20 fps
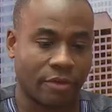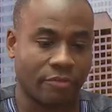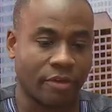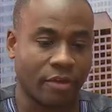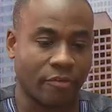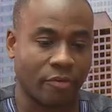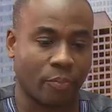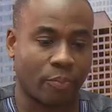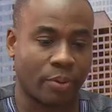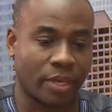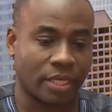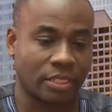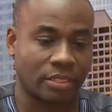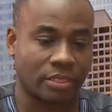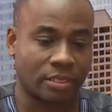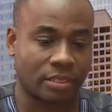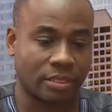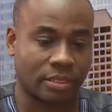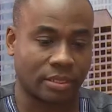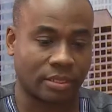if you have a
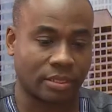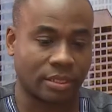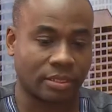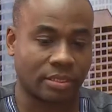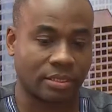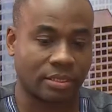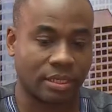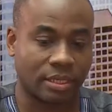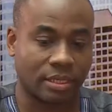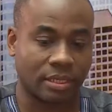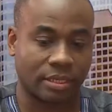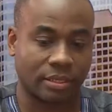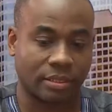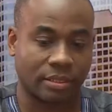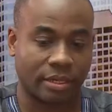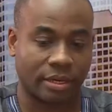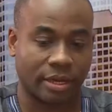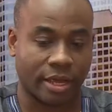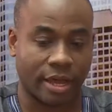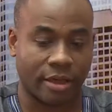patient and let's say that
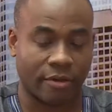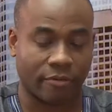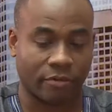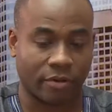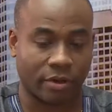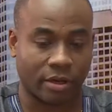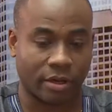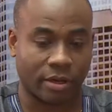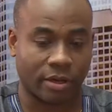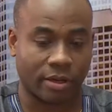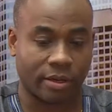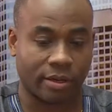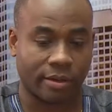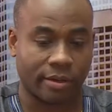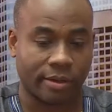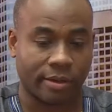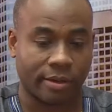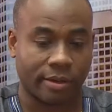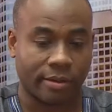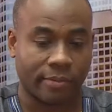they have uh,
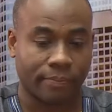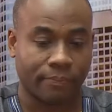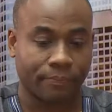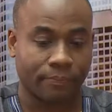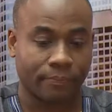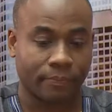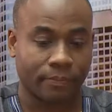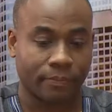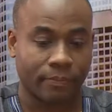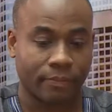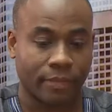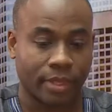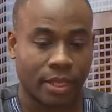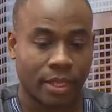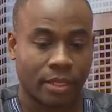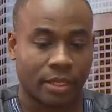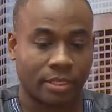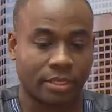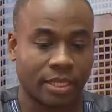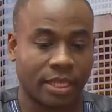
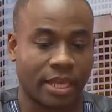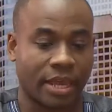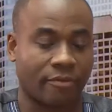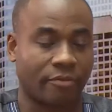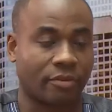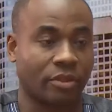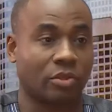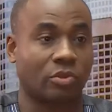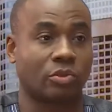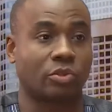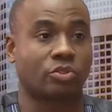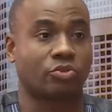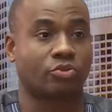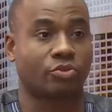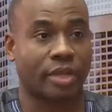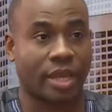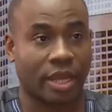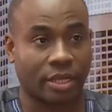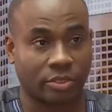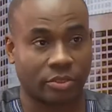let's say they have an allergic
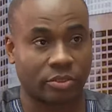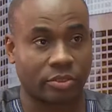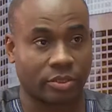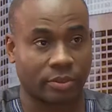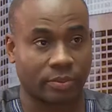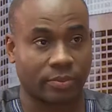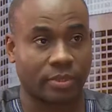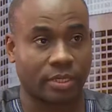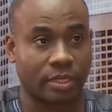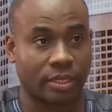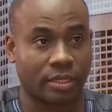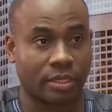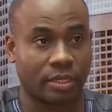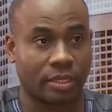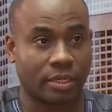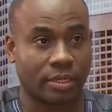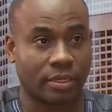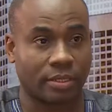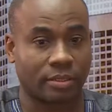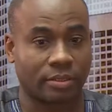reaction or something, and,
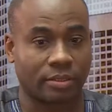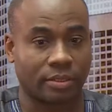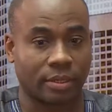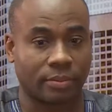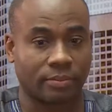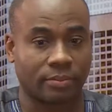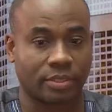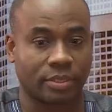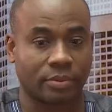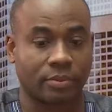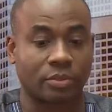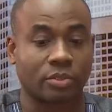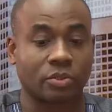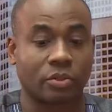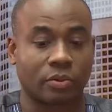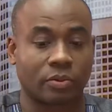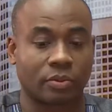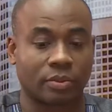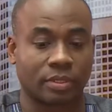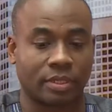and um, some,
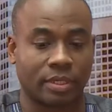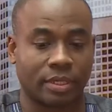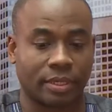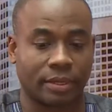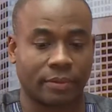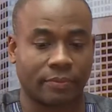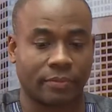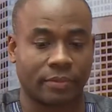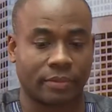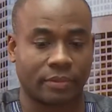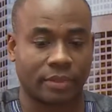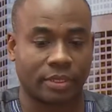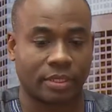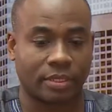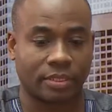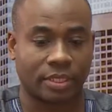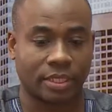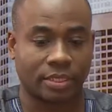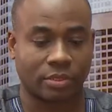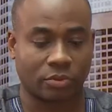so in um, the
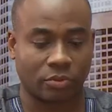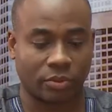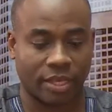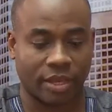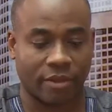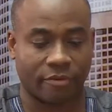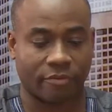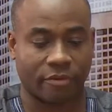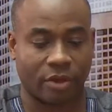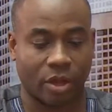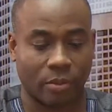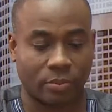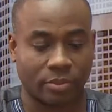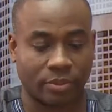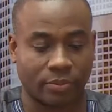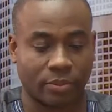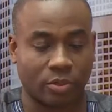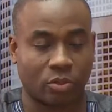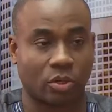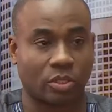States, I know they have um,
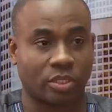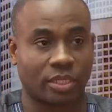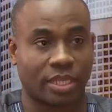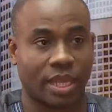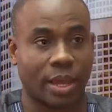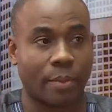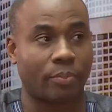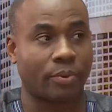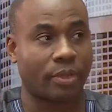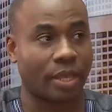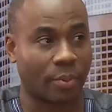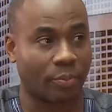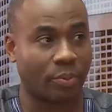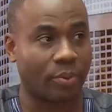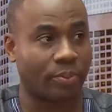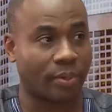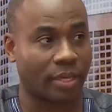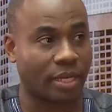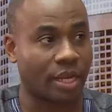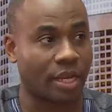something called an EpiPen,